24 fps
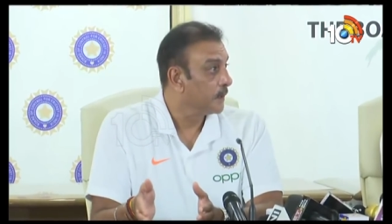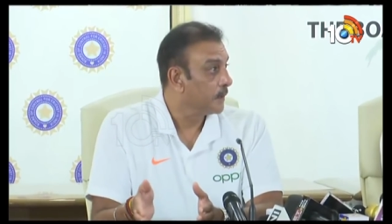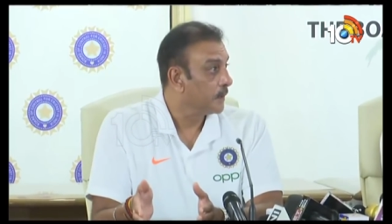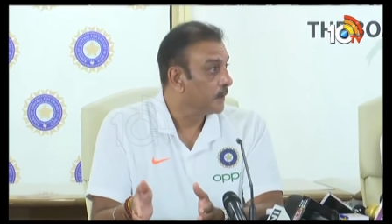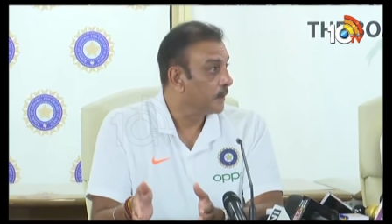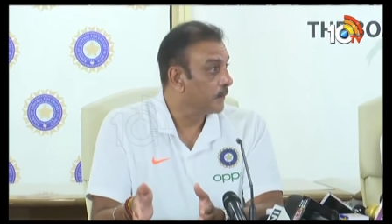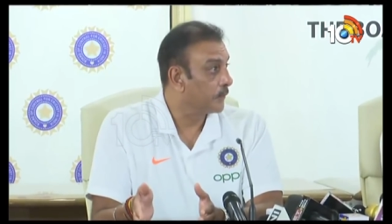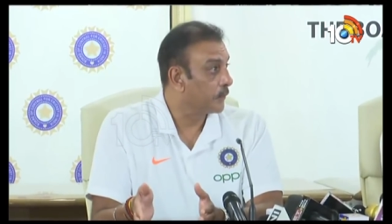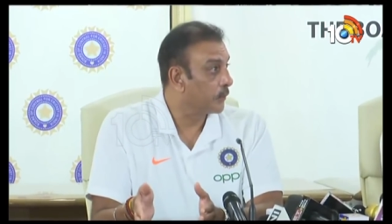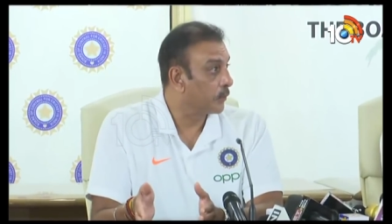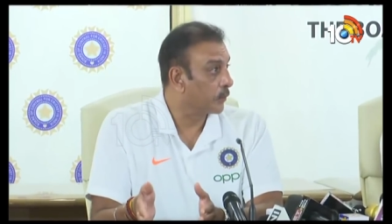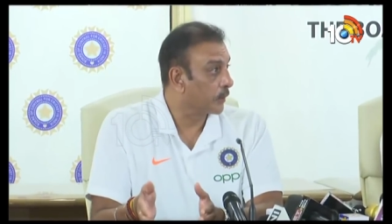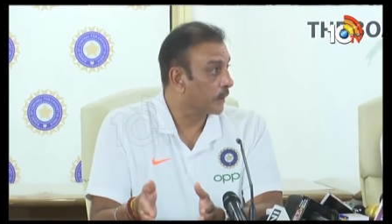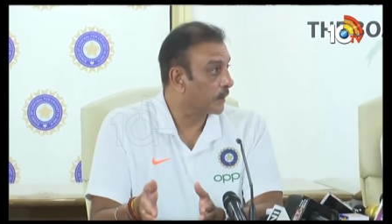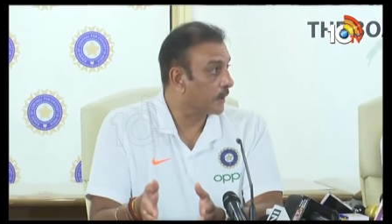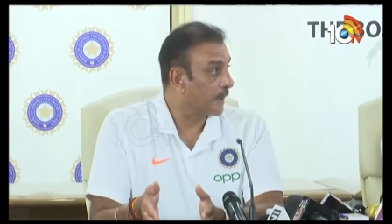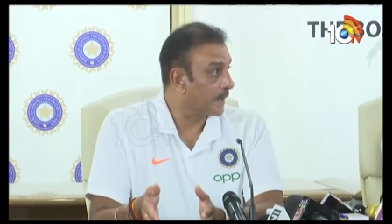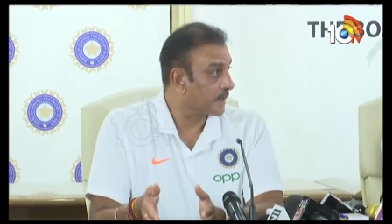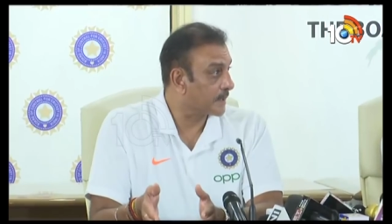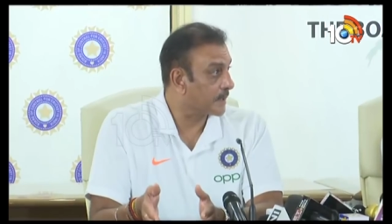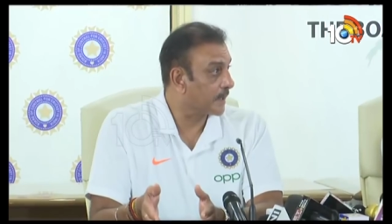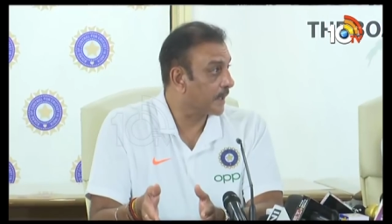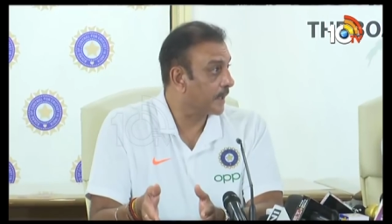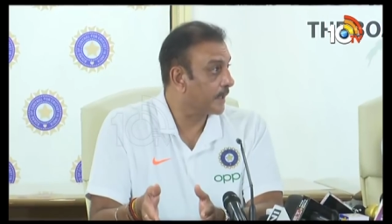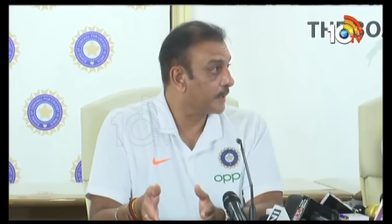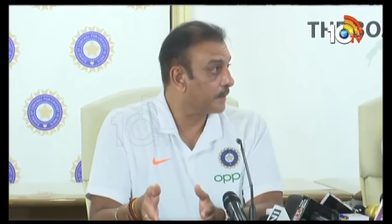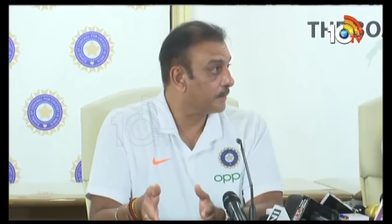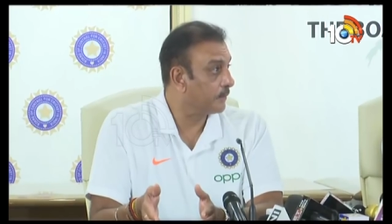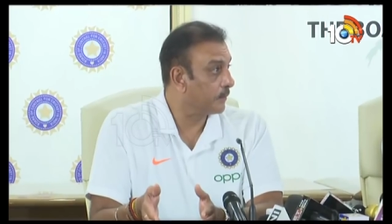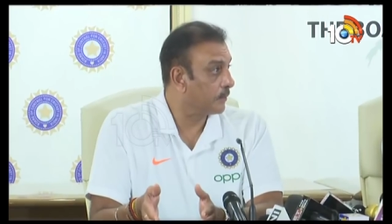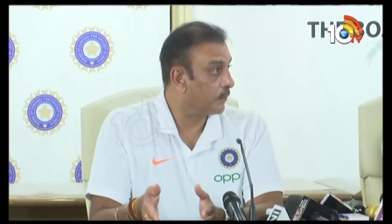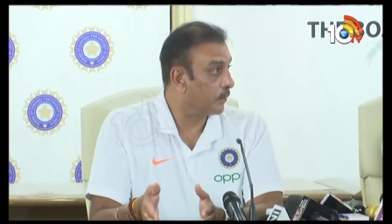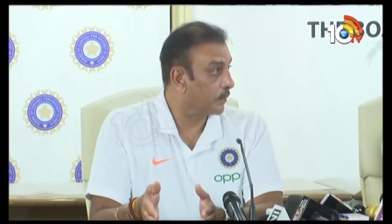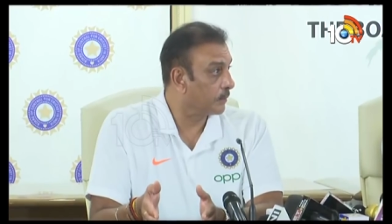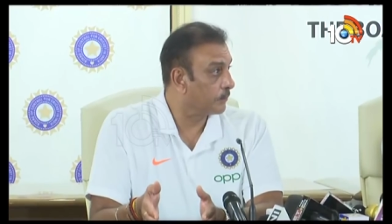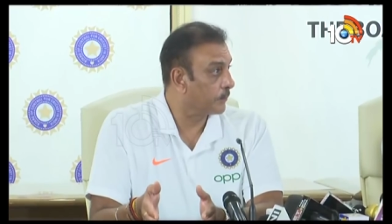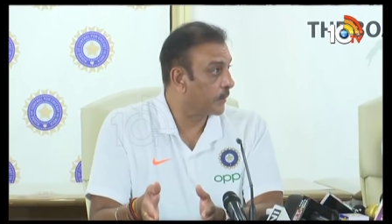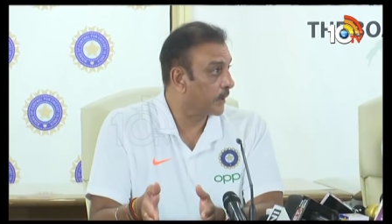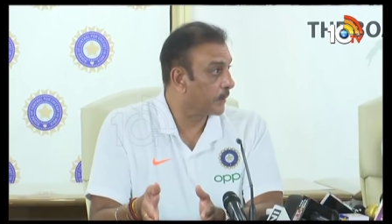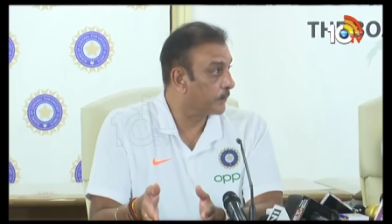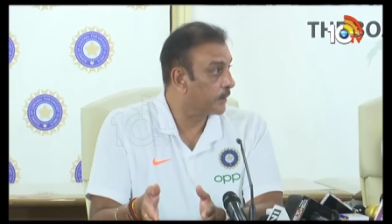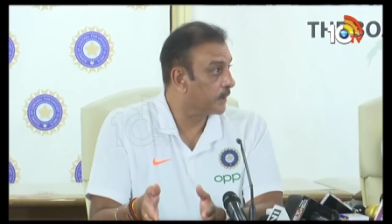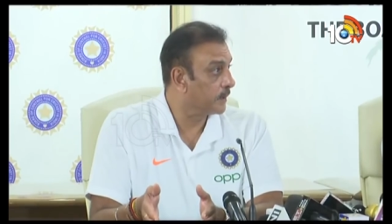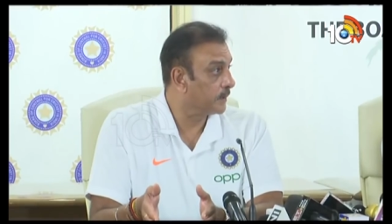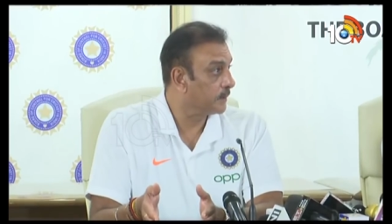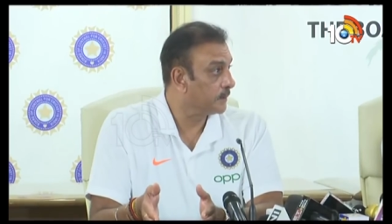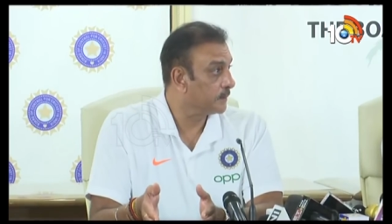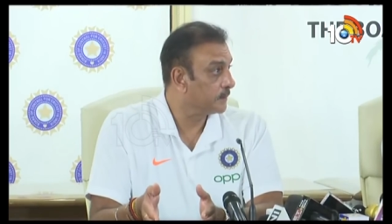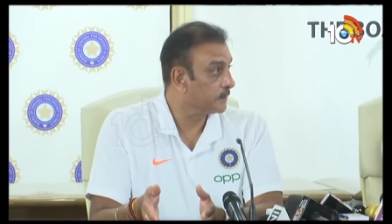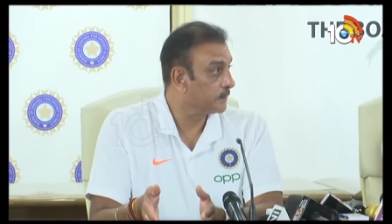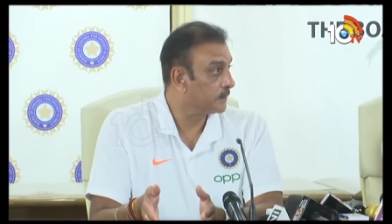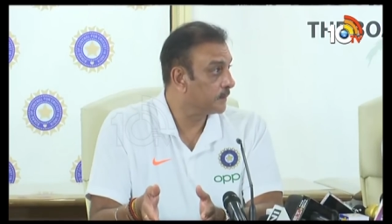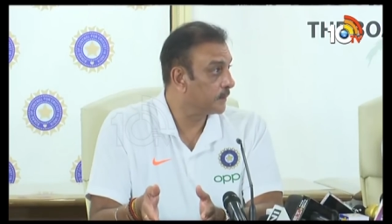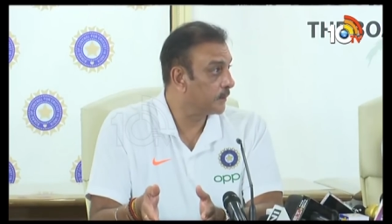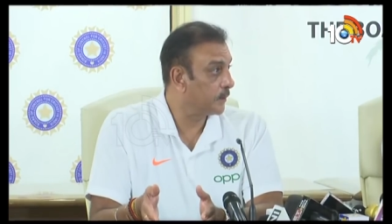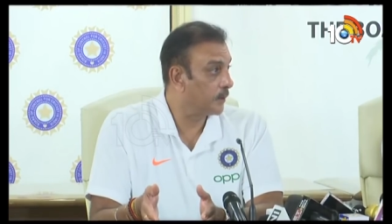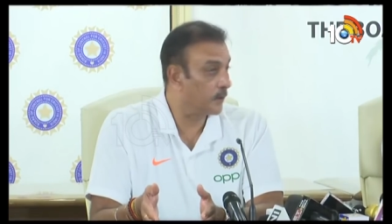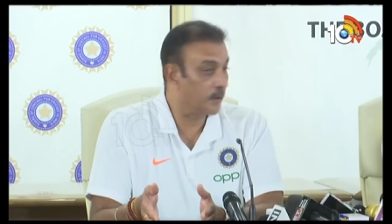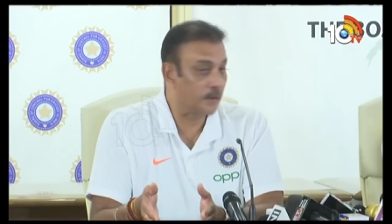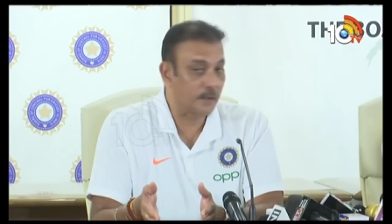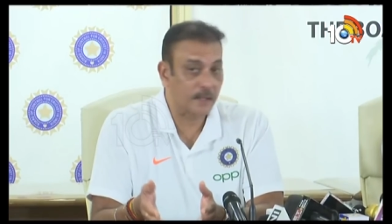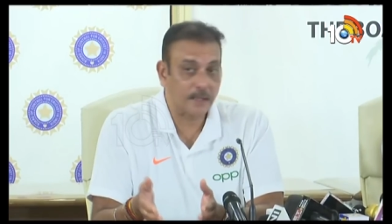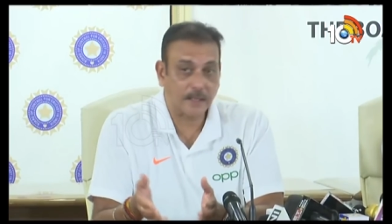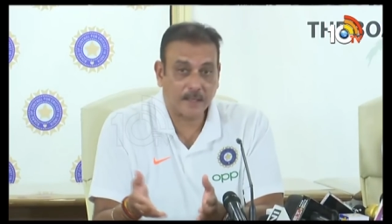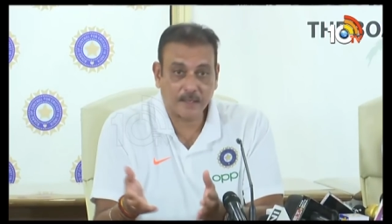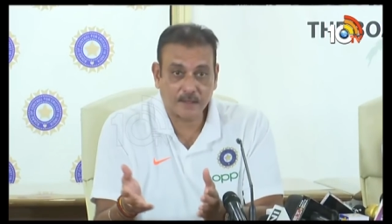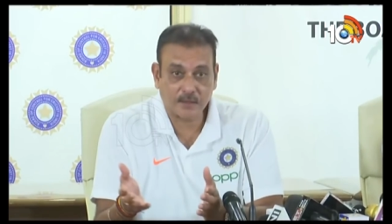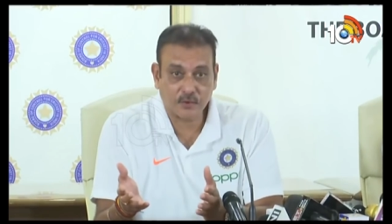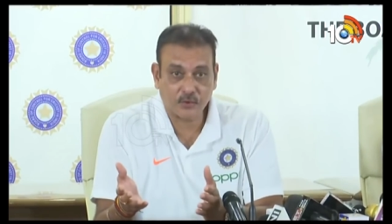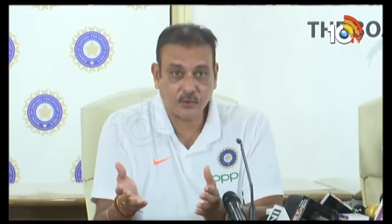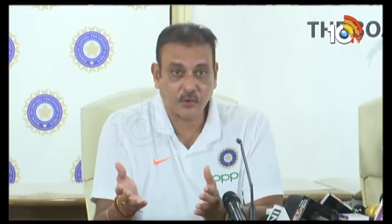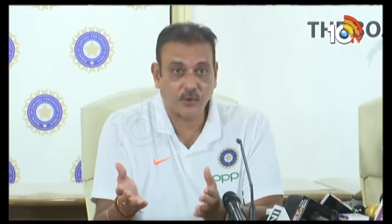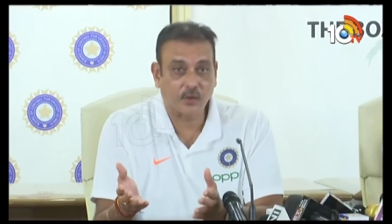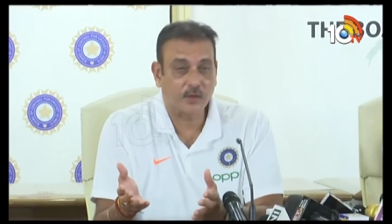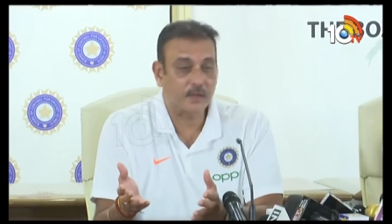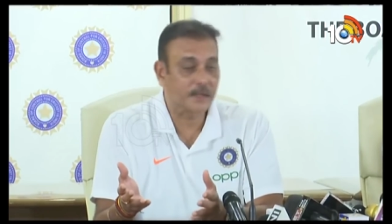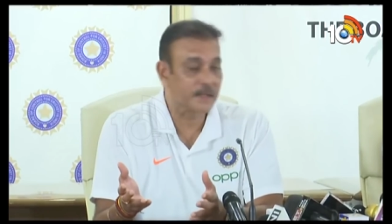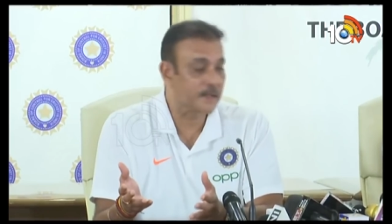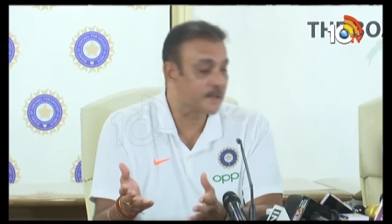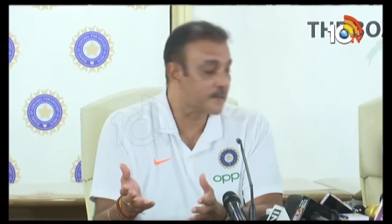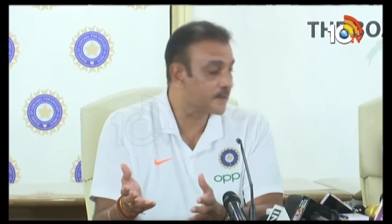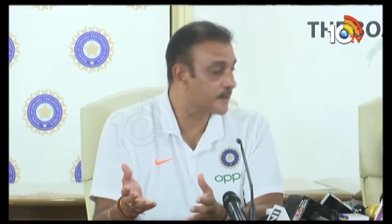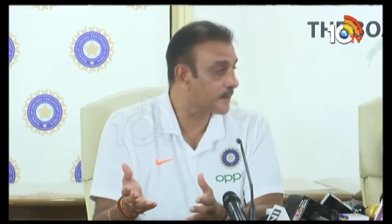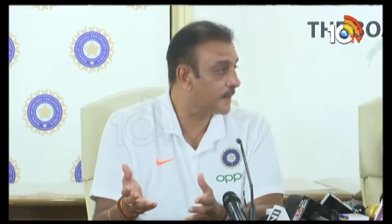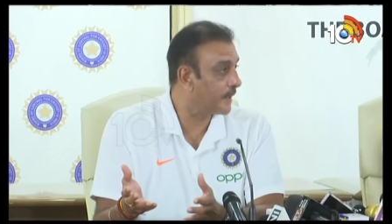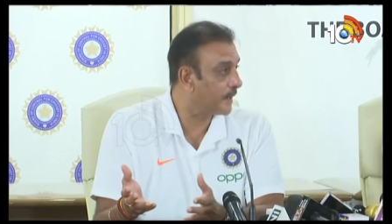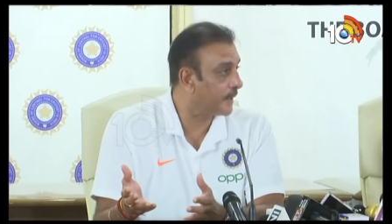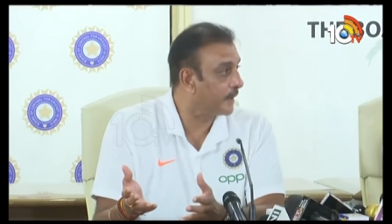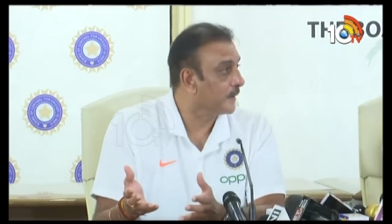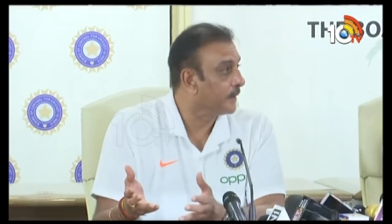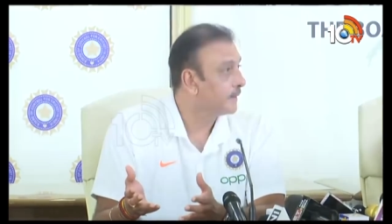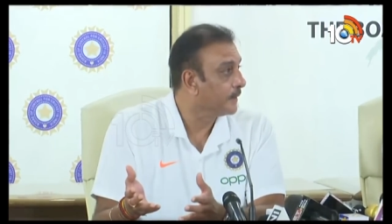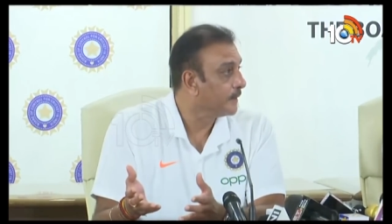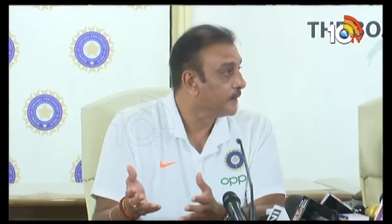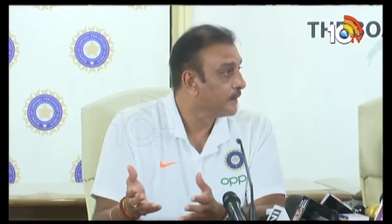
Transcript: if you look at that side on paper, they're as strong as any.